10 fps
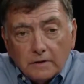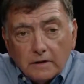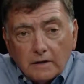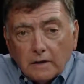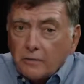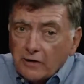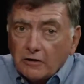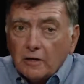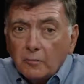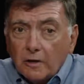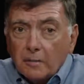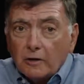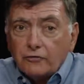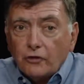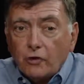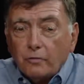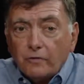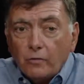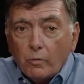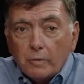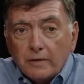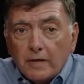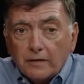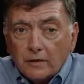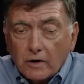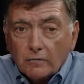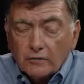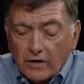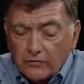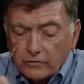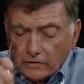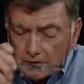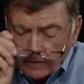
And let me tell you a little bit about Joe before we begin the conversation.